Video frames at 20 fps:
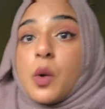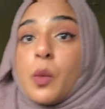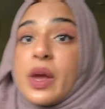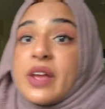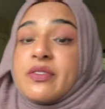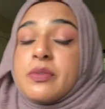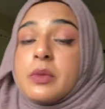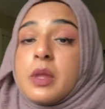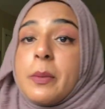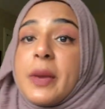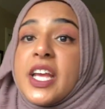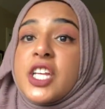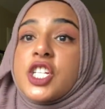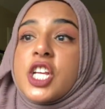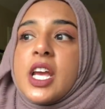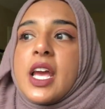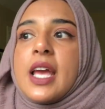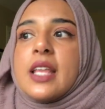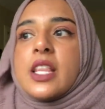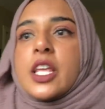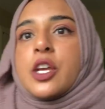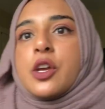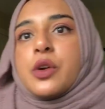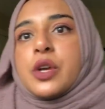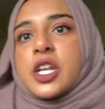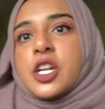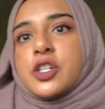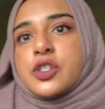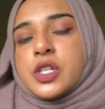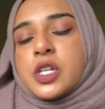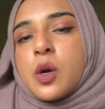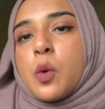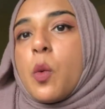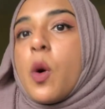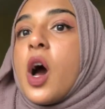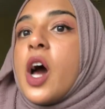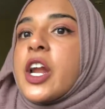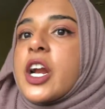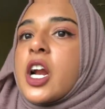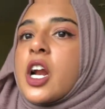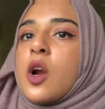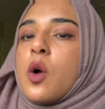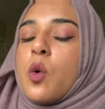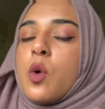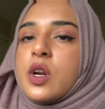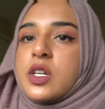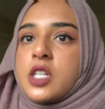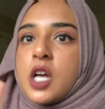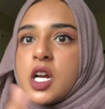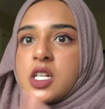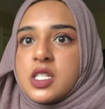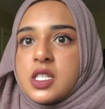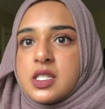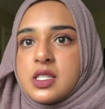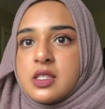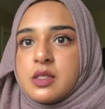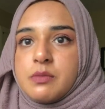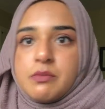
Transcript: away from the patient and like go get a drink of water or talk to